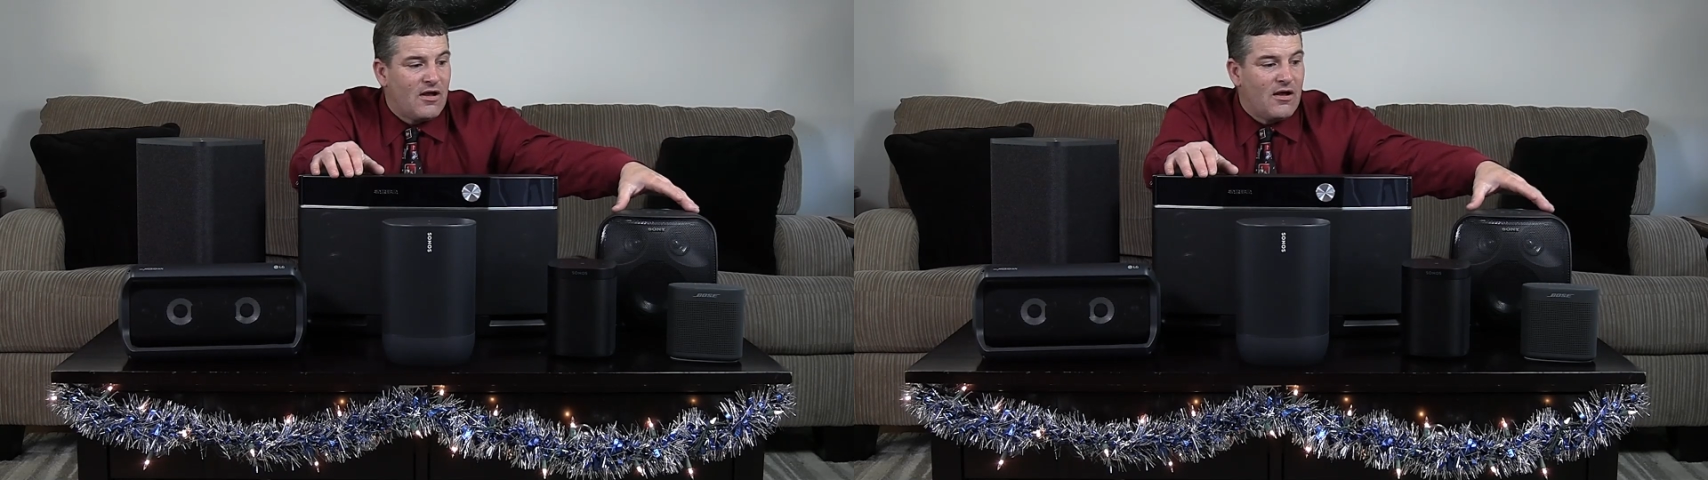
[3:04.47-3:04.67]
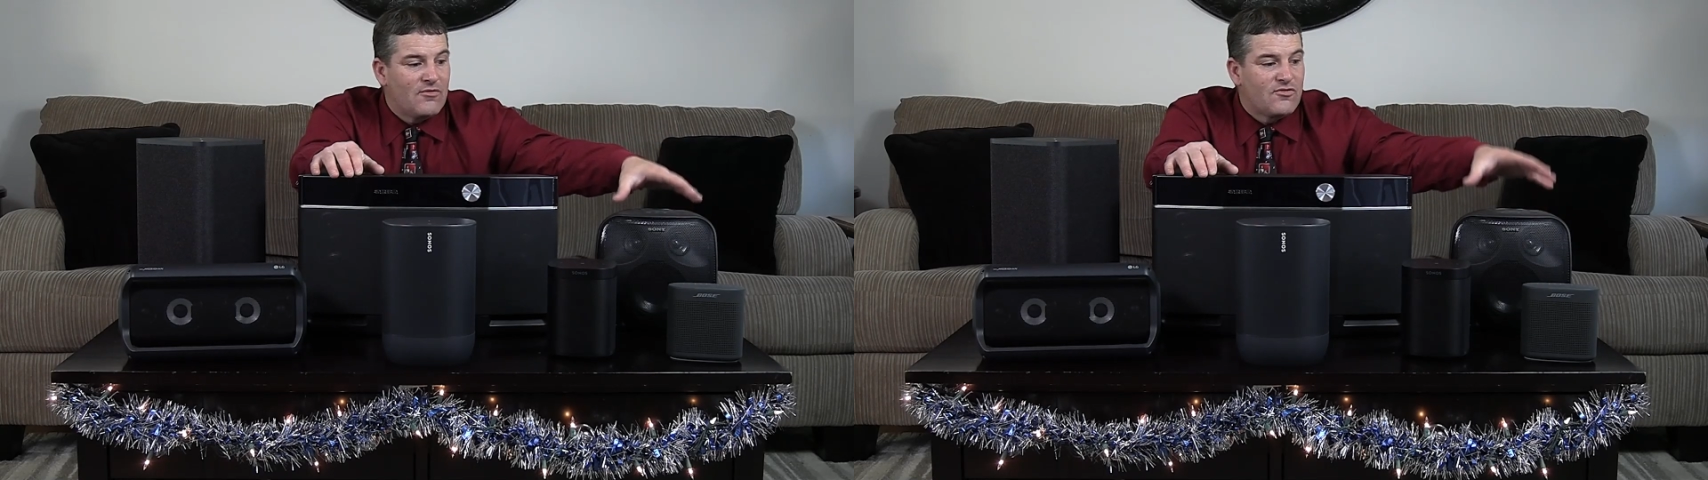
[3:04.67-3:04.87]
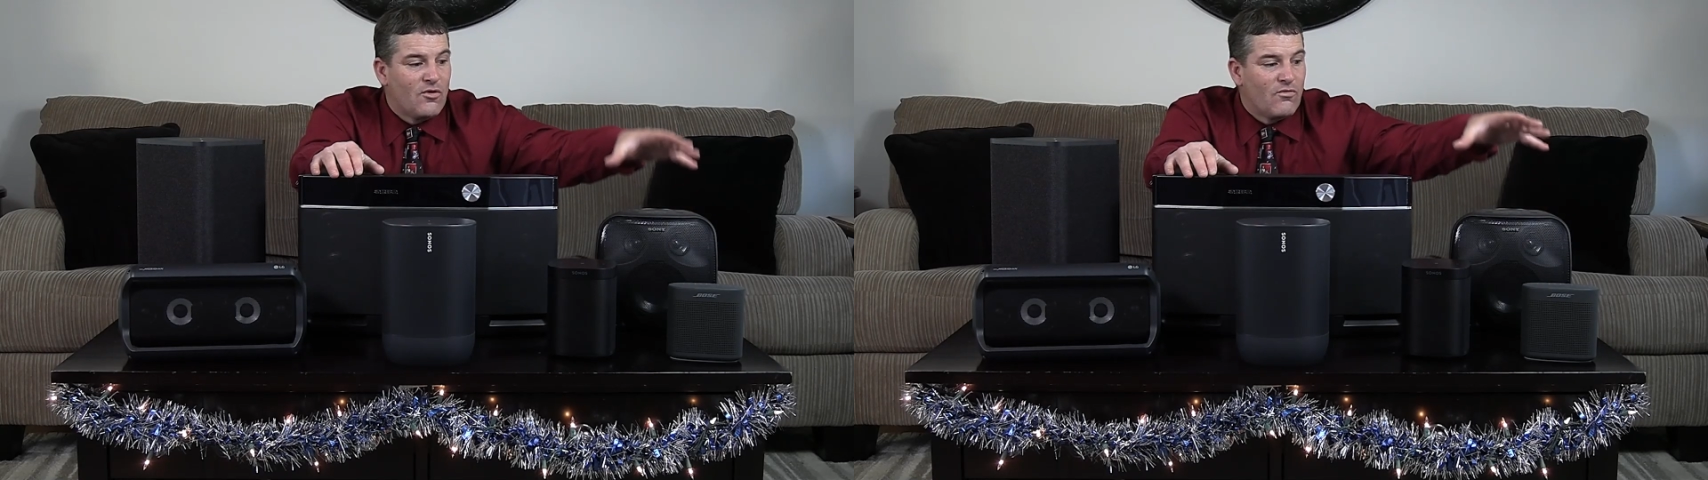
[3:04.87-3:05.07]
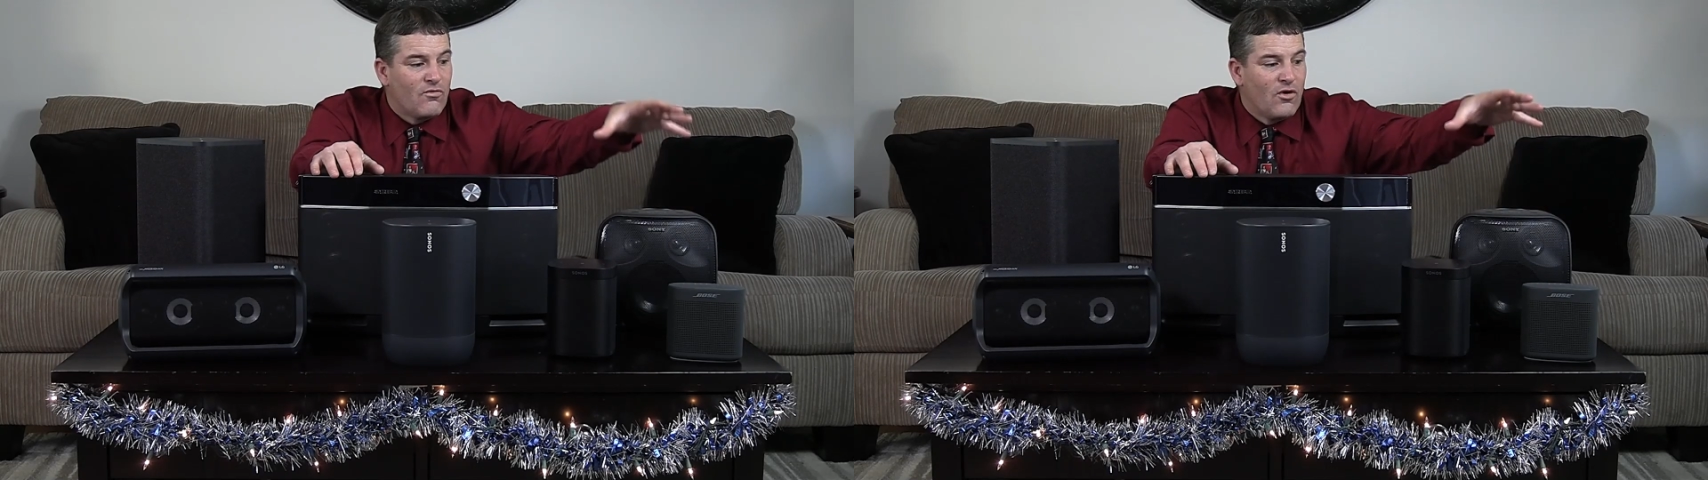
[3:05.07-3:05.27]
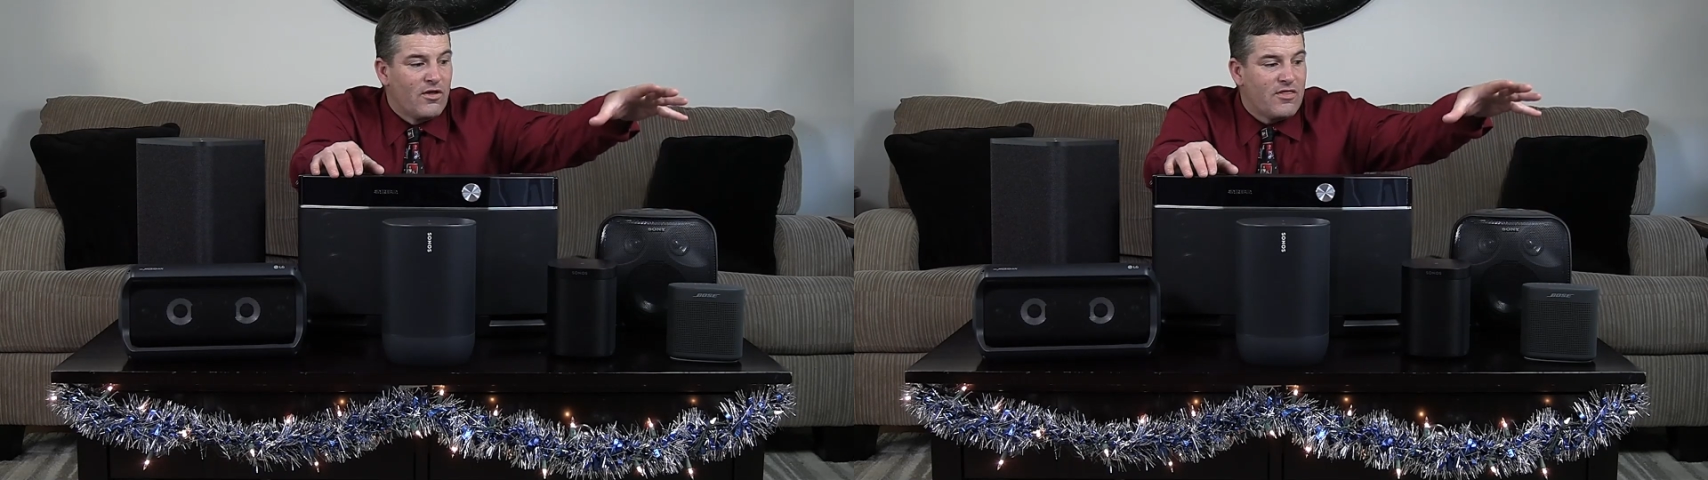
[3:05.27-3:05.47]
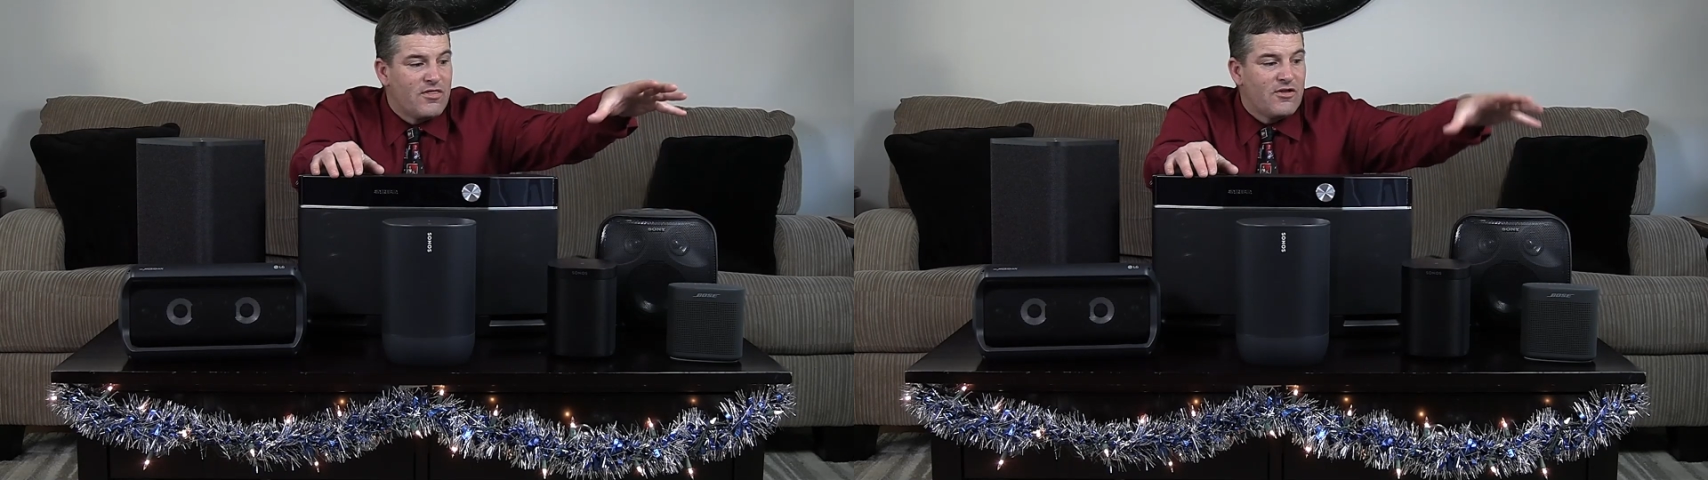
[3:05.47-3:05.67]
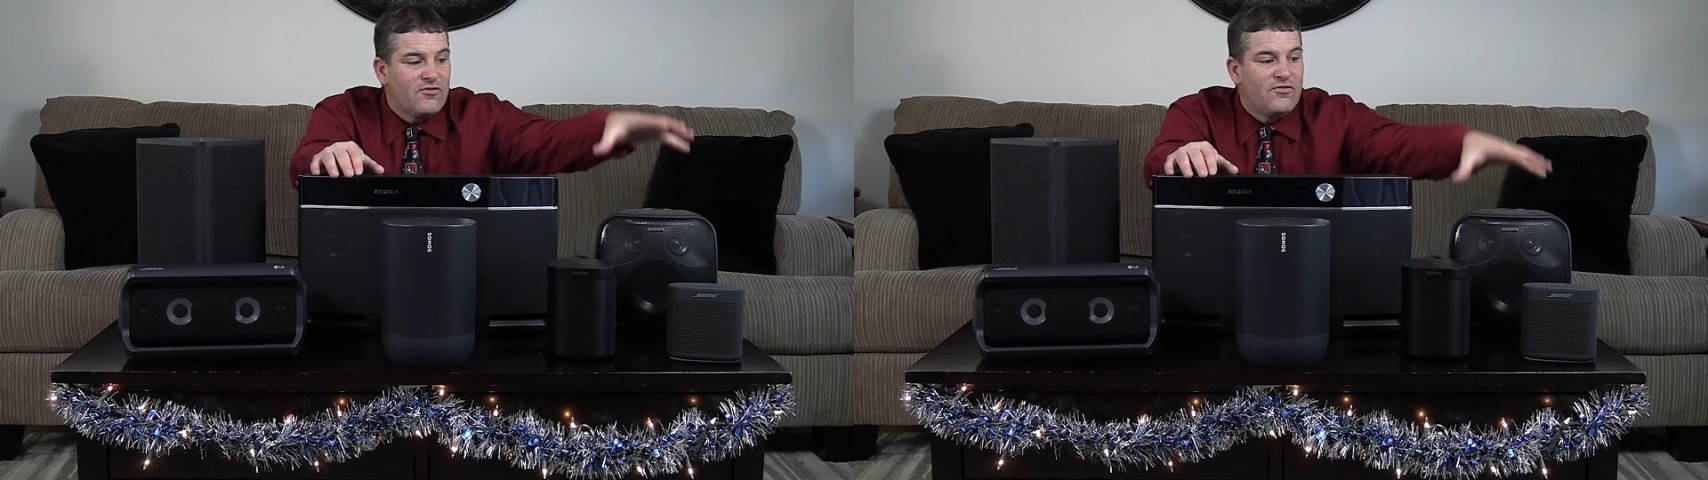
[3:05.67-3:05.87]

So really, this